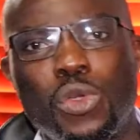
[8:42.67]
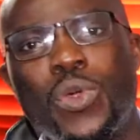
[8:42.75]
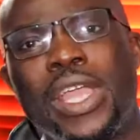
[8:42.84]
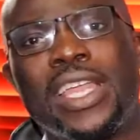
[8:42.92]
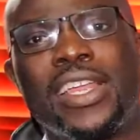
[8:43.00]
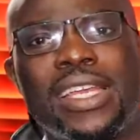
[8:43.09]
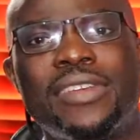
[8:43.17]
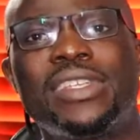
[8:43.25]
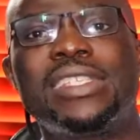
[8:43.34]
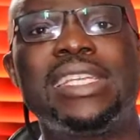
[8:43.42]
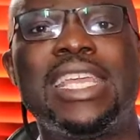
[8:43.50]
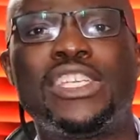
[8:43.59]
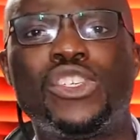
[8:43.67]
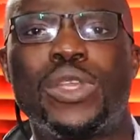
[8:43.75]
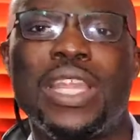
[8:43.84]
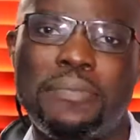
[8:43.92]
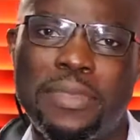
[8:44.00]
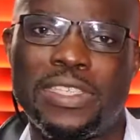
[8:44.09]
So we're creating a
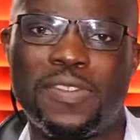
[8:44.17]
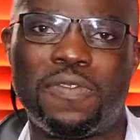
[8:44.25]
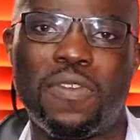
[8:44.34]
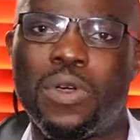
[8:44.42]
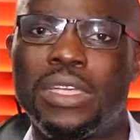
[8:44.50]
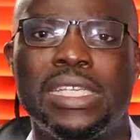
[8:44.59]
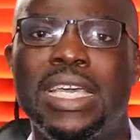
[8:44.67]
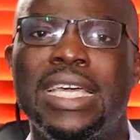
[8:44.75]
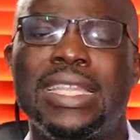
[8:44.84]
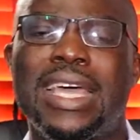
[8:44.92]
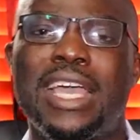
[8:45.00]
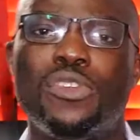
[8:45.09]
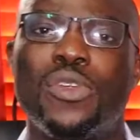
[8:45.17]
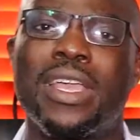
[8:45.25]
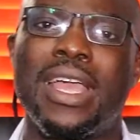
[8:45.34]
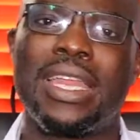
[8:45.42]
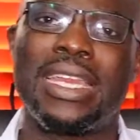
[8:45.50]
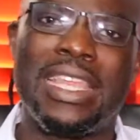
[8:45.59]
dollar based fund that you
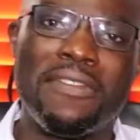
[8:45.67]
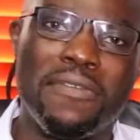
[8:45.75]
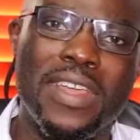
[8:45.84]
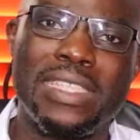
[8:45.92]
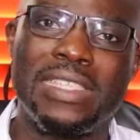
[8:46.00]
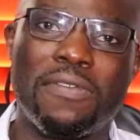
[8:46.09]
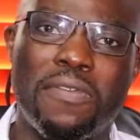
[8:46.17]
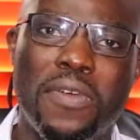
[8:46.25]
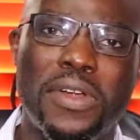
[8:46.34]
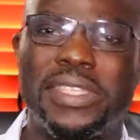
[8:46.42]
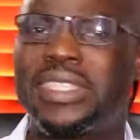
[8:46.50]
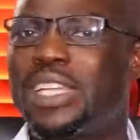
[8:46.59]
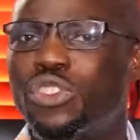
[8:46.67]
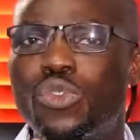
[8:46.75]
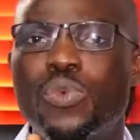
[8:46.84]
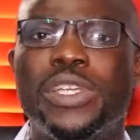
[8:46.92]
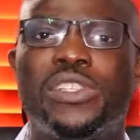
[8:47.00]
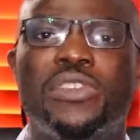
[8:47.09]
can invest in Forex. There are
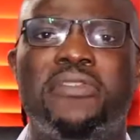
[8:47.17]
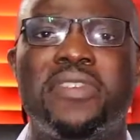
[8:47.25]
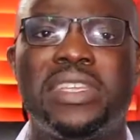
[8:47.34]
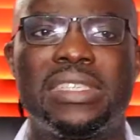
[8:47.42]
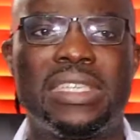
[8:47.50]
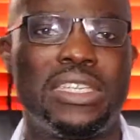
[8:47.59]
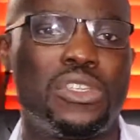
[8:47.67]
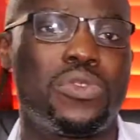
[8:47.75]
two ways to invest in it.